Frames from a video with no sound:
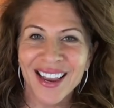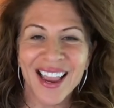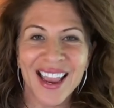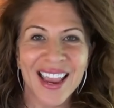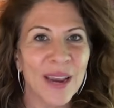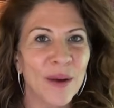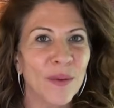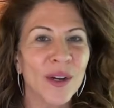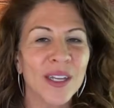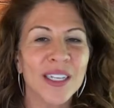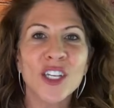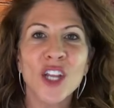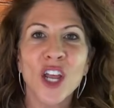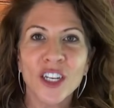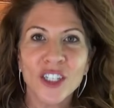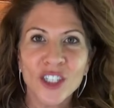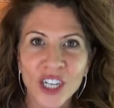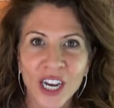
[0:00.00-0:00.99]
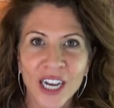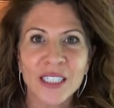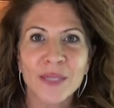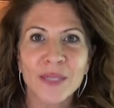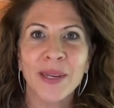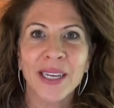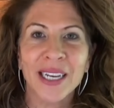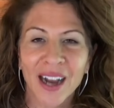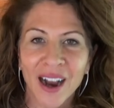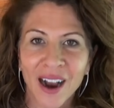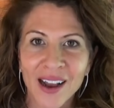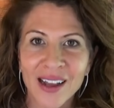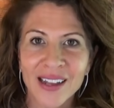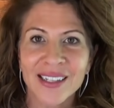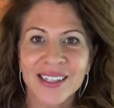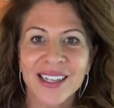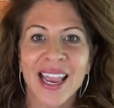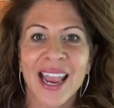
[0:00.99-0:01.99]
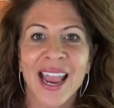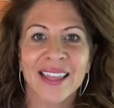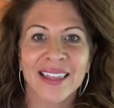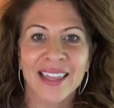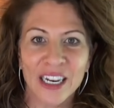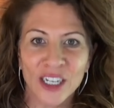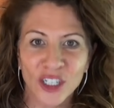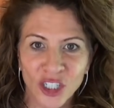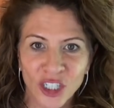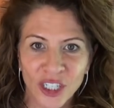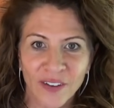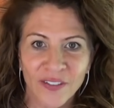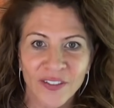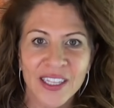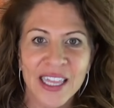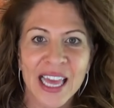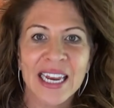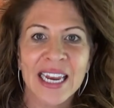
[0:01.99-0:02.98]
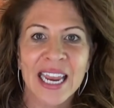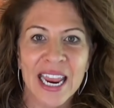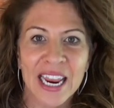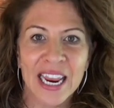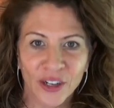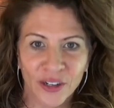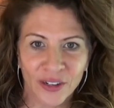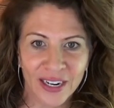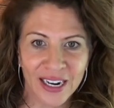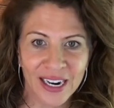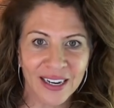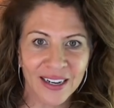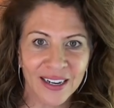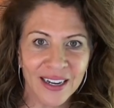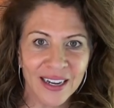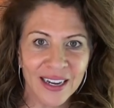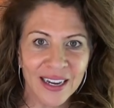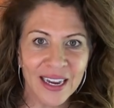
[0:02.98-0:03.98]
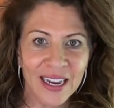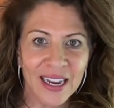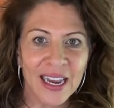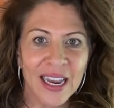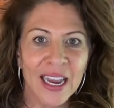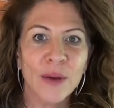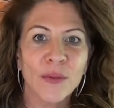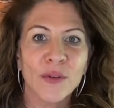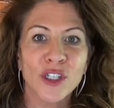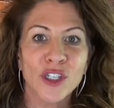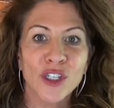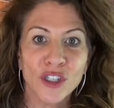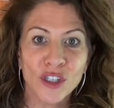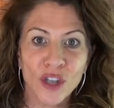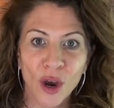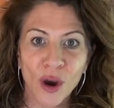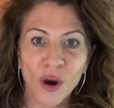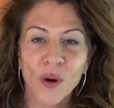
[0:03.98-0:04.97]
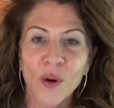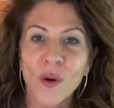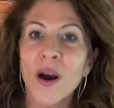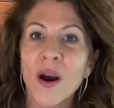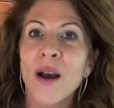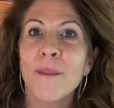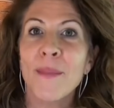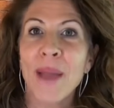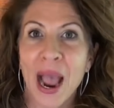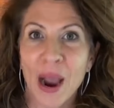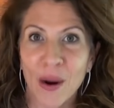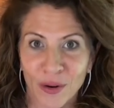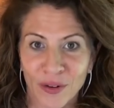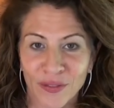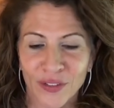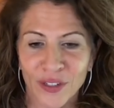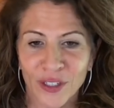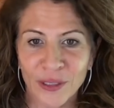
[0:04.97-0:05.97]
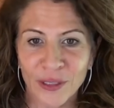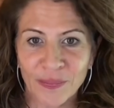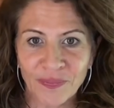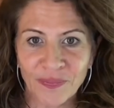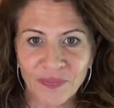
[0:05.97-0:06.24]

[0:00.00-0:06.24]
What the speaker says: It was just because they had that shift, that anchoring. It was so powerful.